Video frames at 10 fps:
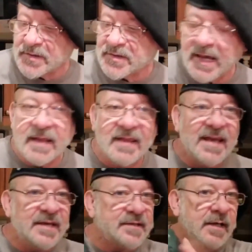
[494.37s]
Again,
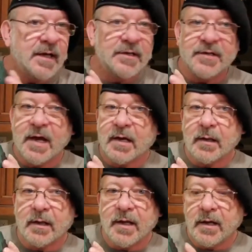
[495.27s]
these things take a
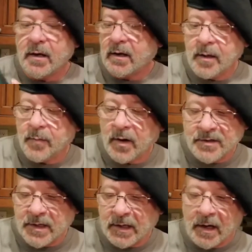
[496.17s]
licking and keep on
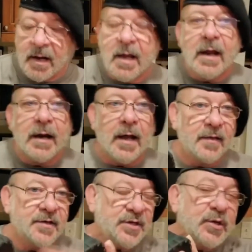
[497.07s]
ticking. Now
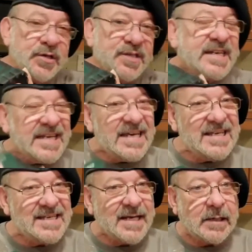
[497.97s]
this uses D
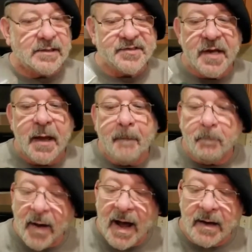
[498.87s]
cells,
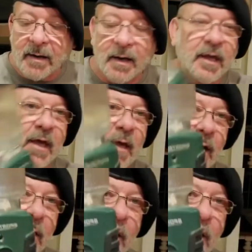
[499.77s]
but again,